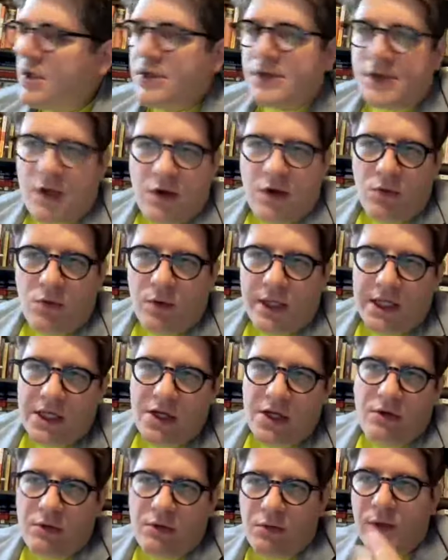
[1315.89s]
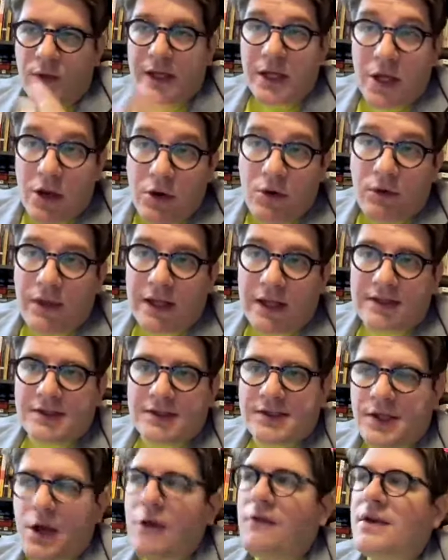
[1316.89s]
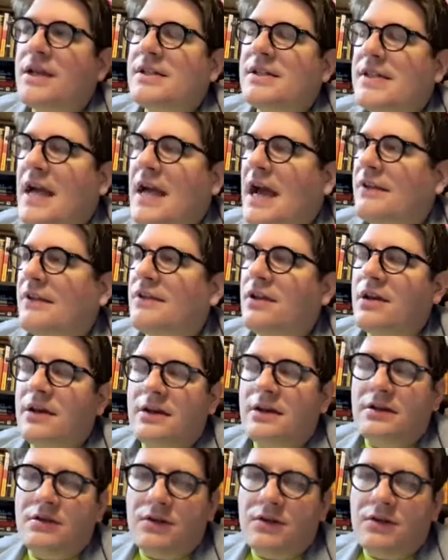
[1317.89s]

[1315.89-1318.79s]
so we knew we knew that the soviets had the